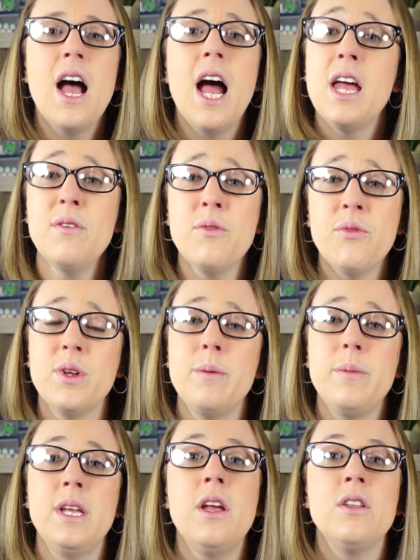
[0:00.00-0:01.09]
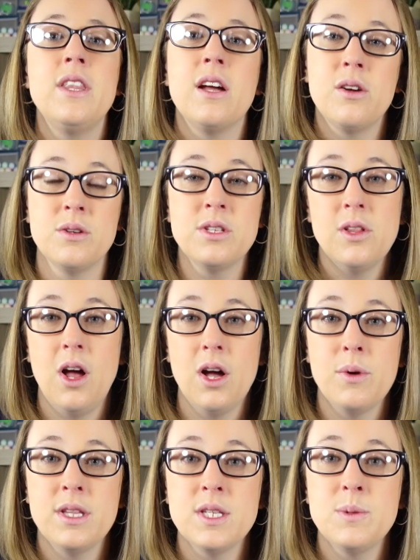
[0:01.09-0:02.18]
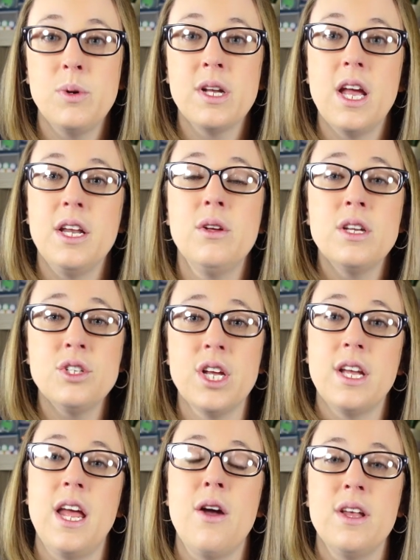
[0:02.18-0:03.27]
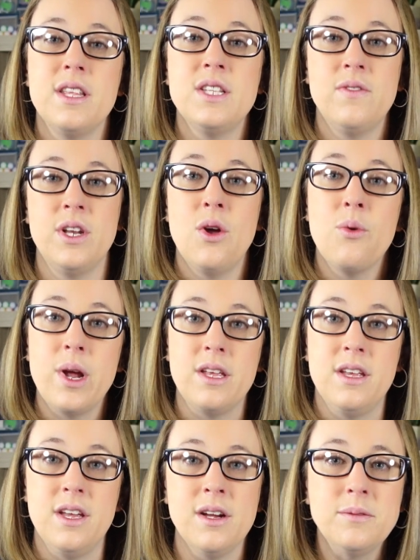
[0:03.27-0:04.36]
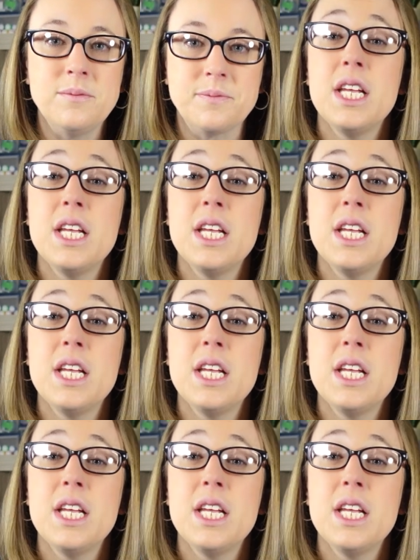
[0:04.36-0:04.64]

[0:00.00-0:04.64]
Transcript: I have a freebie that goes along with this book, and you can check it out in this video right here.